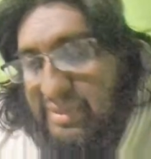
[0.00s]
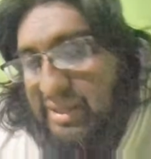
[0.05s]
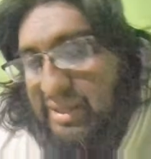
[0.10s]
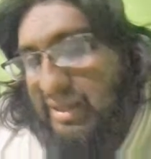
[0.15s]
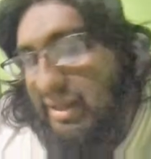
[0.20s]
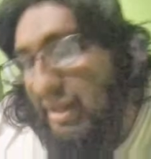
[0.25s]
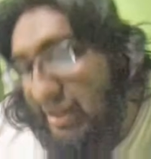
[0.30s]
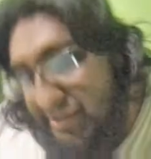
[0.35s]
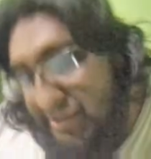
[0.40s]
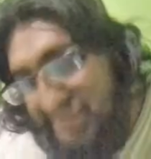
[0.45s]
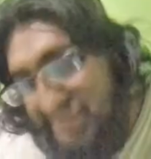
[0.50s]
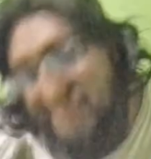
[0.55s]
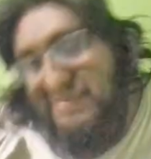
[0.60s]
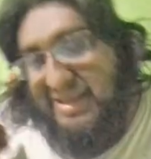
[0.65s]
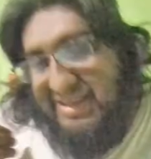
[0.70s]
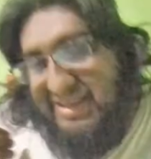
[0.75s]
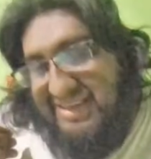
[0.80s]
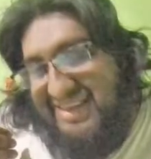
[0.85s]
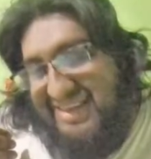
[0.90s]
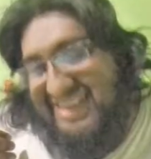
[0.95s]
helped
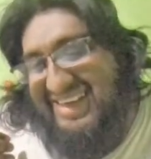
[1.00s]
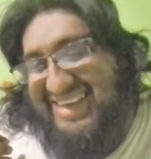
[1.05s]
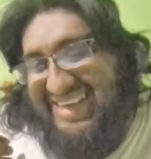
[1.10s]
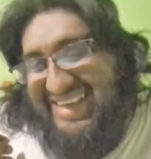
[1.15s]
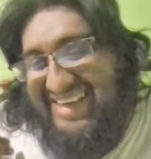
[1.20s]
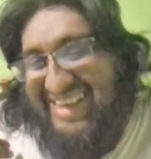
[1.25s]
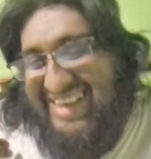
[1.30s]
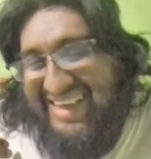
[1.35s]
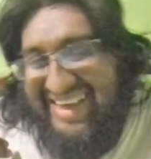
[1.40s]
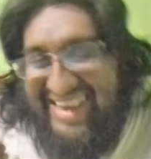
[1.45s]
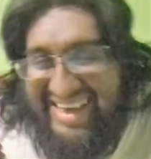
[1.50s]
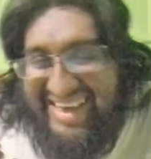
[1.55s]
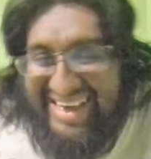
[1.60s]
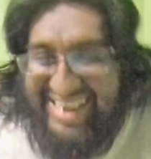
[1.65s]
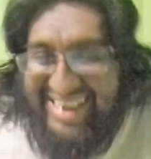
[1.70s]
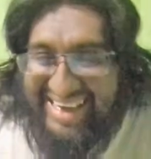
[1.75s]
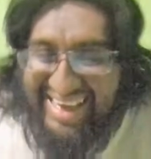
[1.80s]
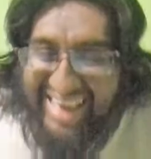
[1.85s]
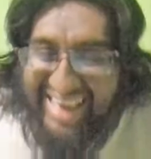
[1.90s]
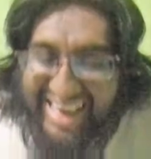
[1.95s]
me
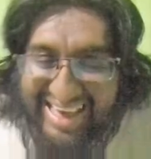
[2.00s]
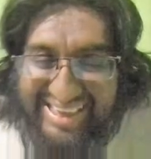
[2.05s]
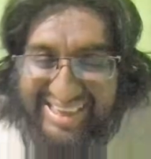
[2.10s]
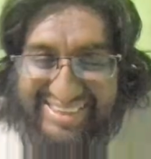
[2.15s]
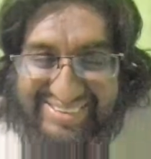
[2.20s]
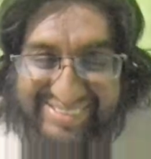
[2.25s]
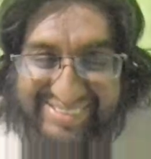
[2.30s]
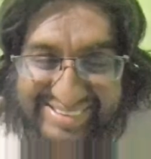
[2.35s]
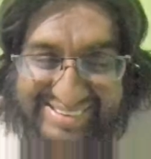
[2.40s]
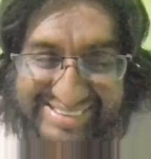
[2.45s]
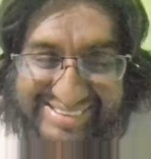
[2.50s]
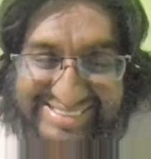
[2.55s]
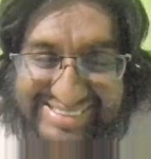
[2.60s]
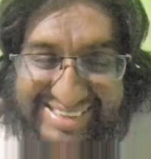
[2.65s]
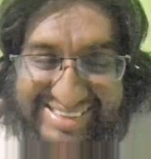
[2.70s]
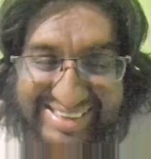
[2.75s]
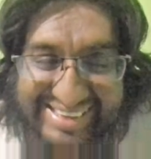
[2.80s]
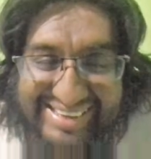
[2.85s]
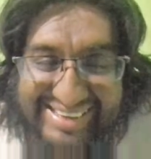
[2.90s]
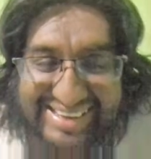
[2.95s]
to
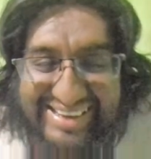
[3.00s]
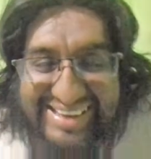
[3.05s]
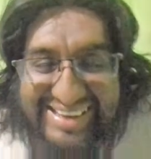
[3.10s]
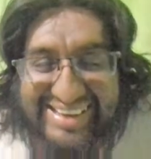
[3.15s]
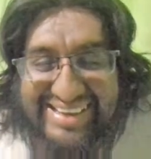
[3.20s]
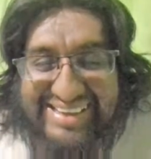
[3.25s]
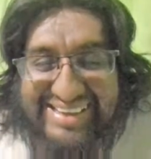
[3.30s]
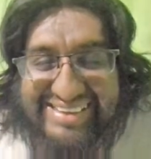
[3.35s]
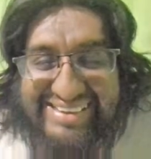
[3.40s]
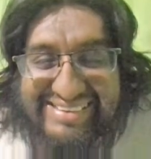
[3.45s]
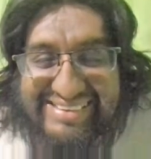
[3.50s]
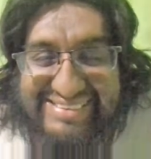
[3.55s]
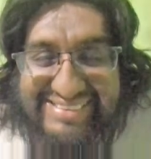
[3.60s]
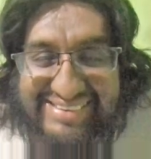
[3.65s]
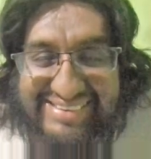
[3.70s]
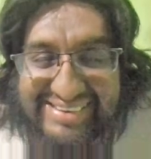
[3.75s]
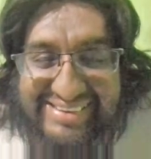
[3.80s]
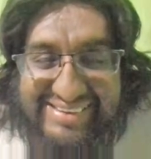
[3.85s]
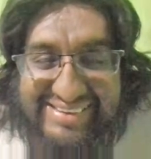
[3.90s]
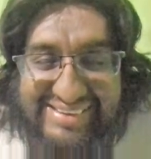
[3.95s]
understand this
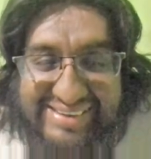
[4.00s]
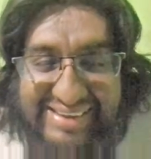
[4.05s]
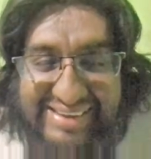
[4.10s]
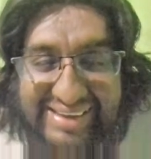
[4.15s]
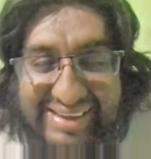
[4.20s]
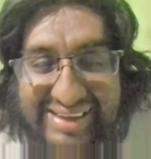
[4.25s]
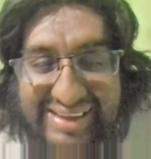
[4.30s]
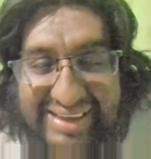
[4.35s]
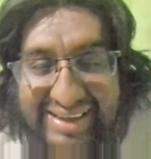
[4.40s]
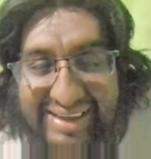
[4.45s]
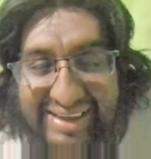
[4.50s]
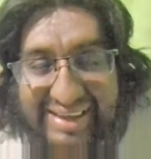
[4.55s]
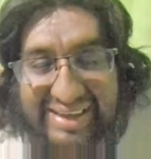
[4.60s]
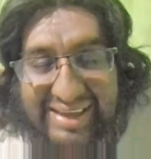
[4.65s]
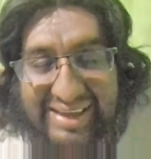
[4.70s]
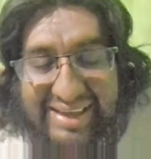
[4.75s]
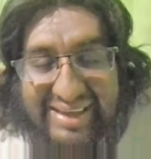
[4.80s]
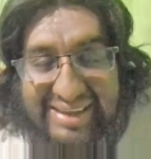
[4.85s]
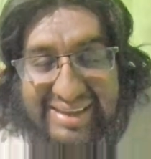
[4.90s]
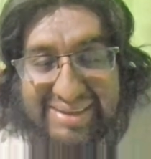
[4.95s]
thing.
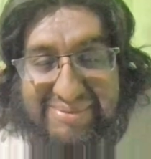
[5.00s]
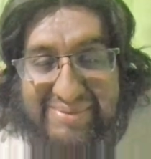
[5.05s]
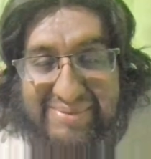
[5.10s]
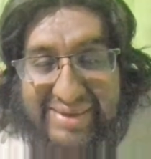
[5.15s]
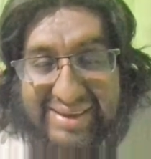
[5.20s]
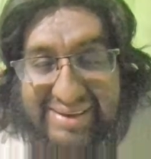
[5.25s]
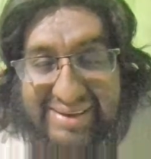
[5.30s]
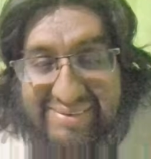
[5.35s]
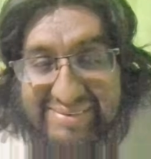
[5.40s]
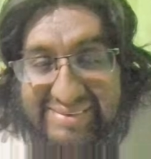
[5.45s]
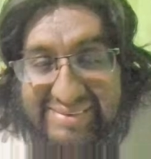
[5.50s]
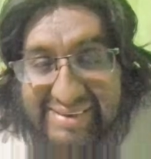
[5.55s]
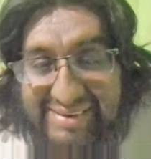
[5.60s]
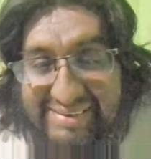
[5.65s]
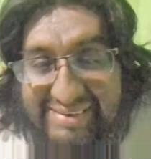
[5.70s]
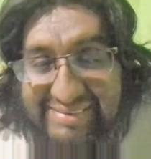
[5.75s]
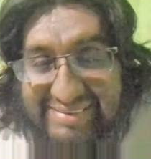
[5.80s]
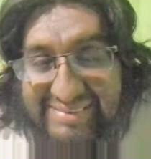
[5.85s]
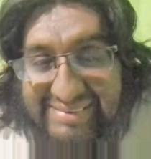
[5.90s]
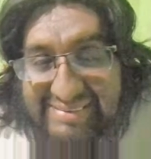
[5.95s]
Any value that
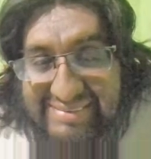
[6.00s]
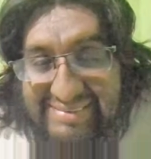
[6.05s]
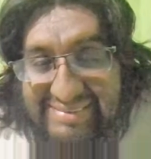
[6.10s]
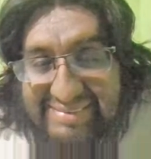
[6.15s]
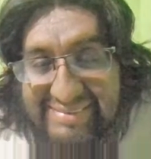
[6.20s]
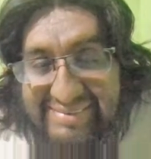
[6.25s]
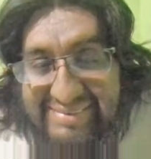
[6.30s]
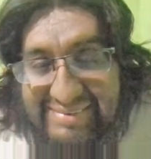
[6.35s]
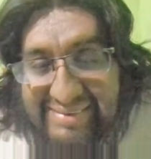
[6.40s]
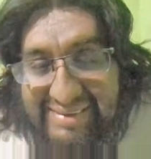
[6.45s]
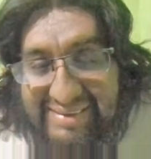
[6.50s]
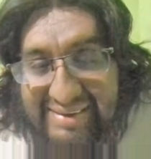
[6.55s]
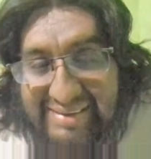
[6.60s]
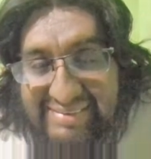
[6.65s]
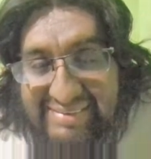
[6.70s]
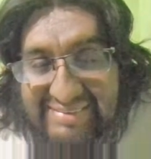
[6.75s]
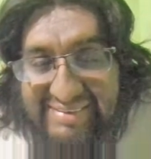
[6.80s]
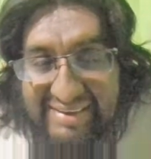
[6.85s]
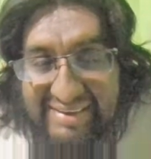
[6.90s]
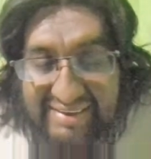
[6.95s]

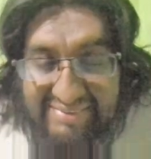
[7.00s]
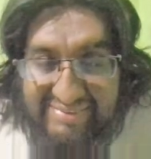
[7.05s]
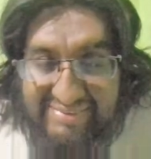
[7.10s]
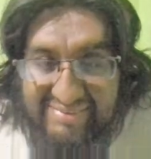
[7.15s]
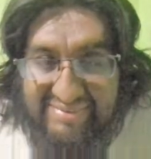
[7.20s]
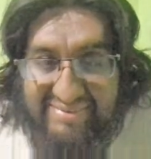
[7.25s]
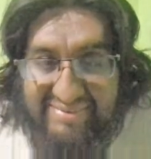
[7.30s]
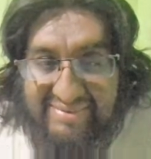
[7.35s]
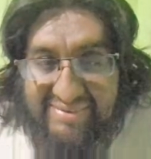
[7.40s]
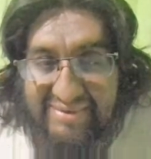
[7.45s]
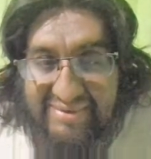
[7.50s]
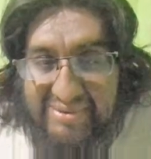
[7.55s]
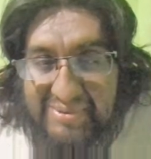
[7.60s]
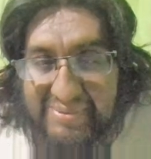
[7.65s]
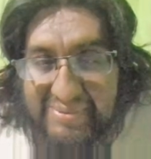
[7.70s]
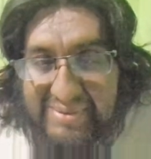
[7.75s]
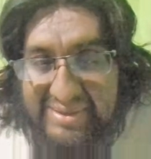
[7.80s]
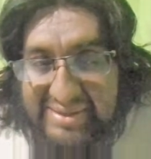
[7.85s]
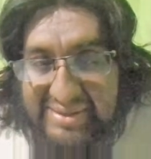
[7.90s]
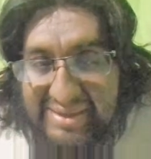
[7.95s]
exceeds
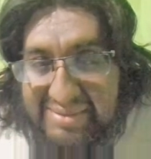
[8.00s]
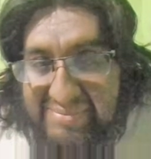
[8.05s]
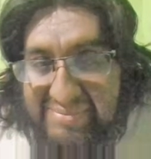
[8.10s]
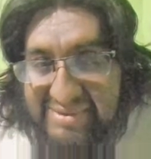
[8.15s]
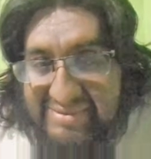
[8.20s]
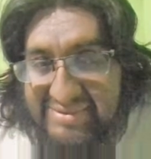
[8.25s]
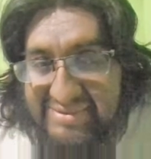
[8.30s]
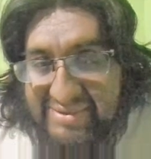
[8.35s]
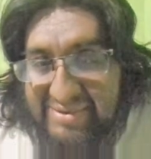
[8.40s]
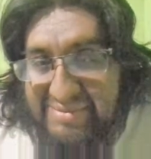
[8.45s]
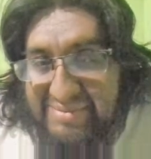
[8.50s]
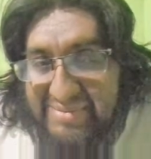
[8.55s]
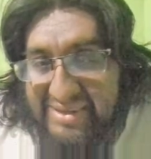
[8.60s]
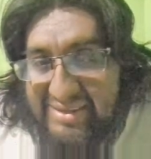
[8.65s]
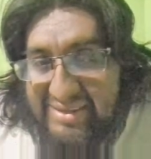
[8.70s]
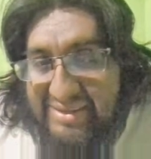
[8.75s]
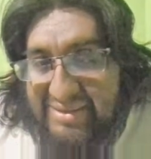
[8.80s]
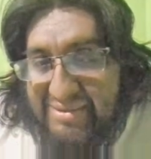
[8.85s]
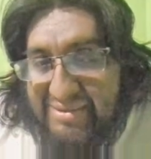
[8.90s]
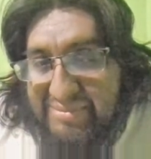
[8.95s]
what can be stored by
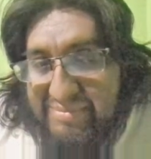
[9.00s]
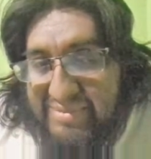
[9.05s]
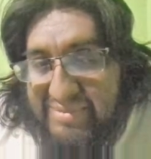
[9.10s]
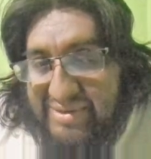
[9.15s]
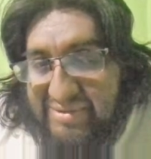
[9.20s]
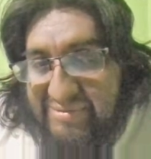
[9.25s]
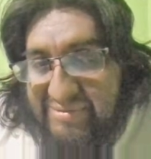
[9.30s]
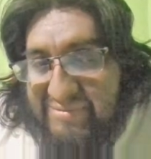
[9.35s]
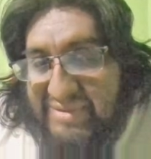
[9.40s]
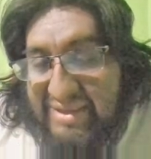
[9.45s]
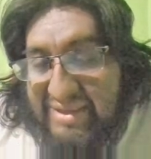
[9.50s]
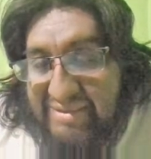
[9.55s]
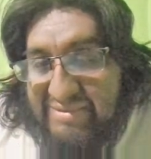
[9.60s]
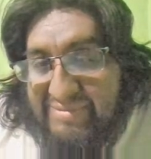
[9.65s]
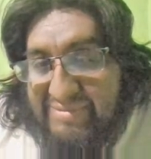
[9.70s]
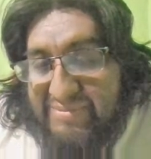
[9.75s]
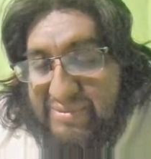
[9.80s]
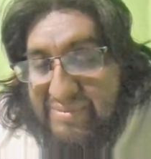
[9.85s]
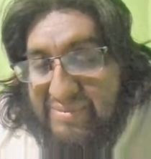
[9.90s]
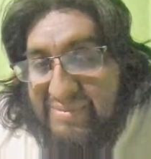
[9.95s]
the number of
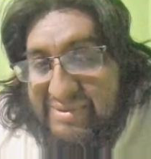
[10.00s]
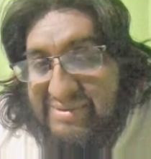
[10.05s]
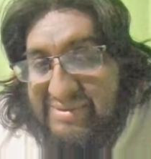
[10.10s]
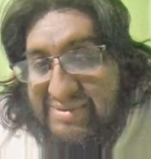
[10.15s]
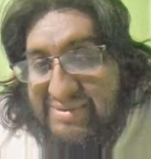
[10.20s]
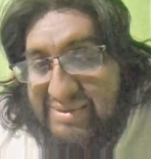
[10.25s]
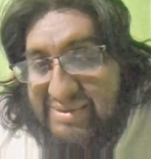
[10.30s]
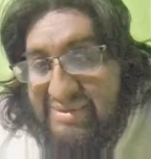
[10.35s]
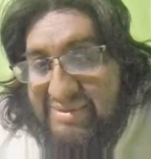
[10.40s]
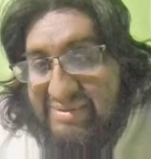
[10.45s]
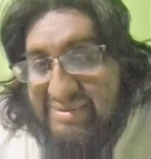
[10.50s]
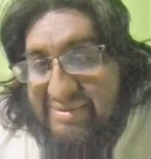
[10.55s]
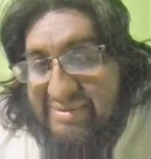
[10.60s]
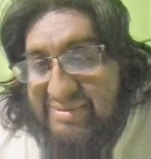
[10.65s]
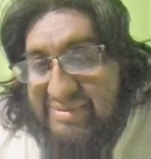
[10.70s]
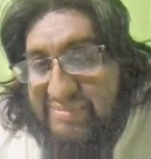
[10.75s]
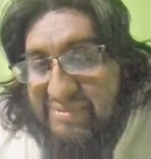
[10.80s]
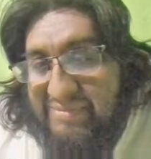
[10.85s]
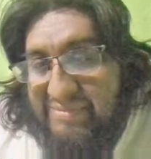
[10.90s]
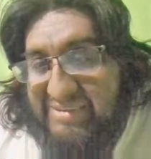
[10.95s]
bits provision
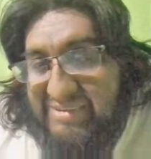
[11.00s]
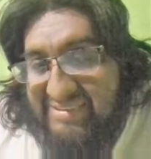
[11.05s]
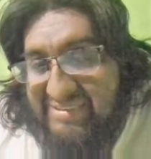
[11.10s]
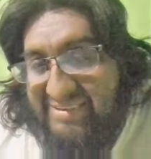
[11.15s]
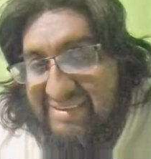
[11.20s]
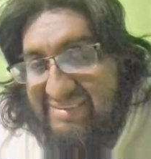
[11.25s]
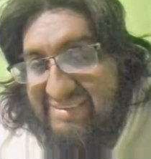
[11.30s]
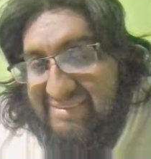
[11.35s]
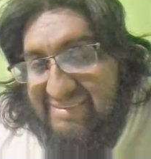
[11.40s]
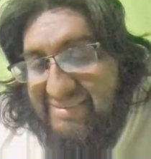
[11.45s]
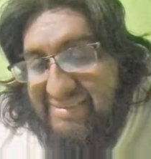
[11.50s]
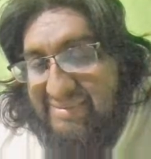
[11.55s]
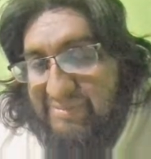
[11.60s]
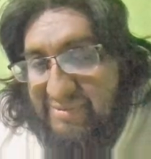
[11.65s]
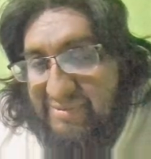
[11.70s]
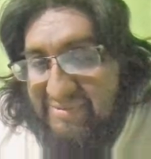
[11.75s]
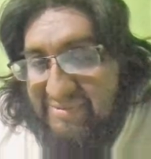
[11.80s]
it